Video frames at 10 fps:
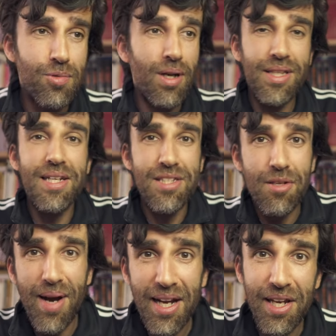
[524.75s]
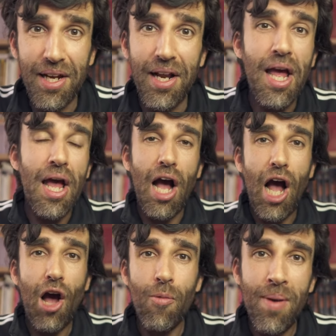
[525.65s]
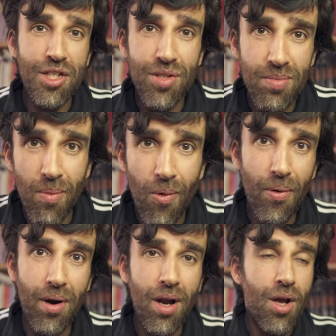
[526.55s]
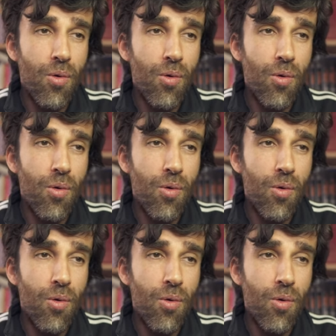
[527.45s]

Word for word: well, just imagine how much more